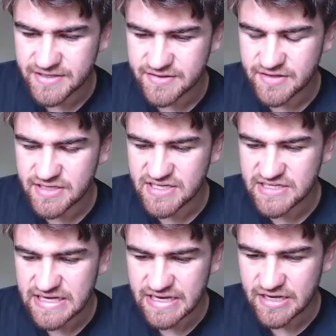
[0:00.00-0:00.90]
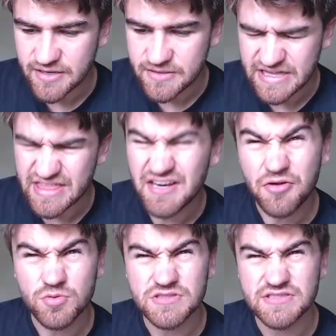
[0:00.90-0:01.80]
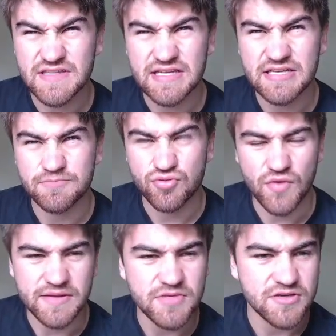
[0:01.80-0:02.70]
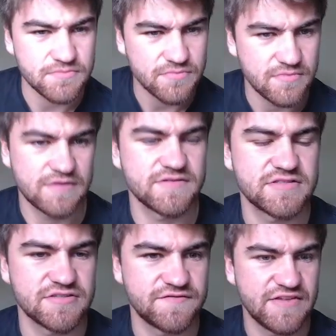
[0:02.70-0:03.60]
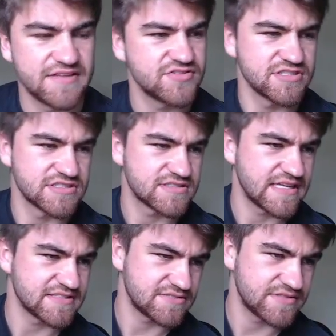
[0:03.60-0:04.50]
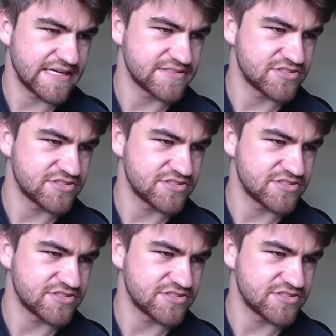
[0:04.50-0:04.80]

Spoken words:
in the I think it was the premium defenders. That